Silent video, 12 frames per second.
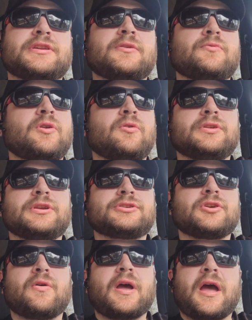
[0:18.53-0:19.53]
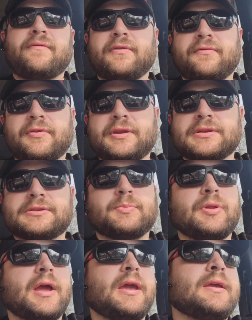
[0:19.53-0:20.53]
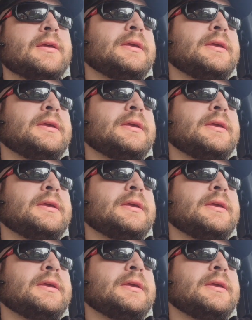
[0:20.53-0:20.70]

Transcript: it would only show half of the display.